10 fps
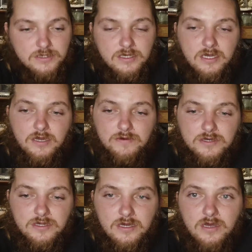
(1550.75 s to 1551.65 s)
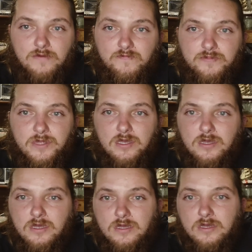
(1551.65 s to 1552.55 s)
And I would,
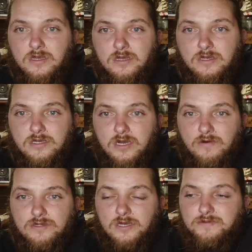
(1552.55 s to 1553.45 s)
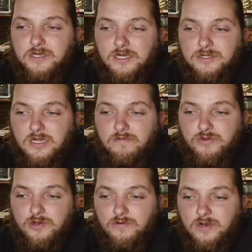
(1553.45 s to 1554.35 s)
I would love to get to that
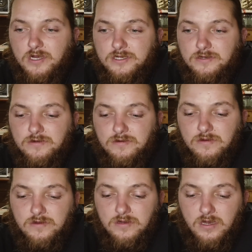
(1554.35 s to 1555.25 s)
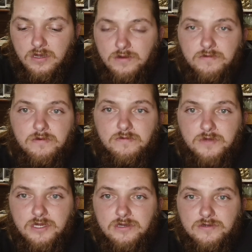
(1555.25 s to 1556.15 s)
point where I did
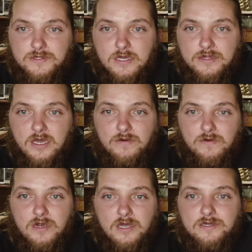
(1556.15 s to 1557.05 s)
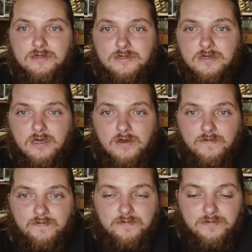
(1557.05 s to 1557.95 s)
videos like that, where I
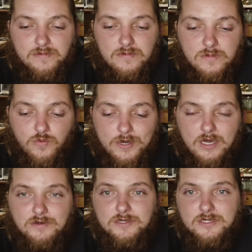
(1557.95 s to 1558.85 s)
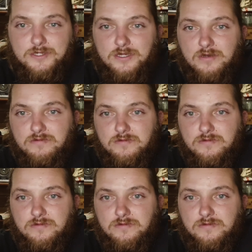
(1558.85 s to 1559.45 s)
went out and did stuff,